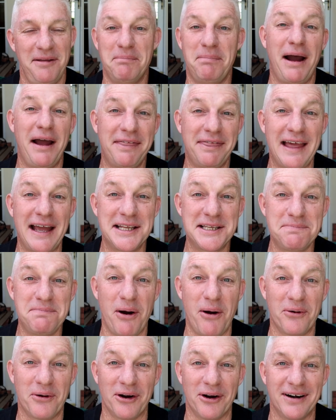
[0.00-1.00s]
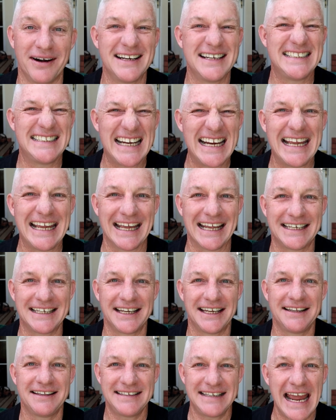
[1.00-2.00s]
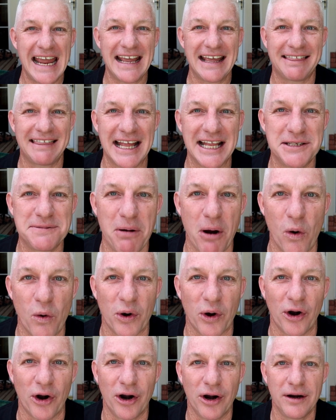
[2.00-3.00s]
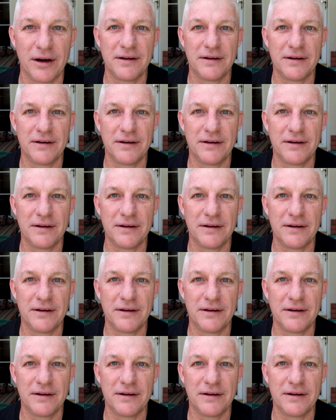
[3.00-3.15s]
But that's poker. Dang it. Dang it, that's poker.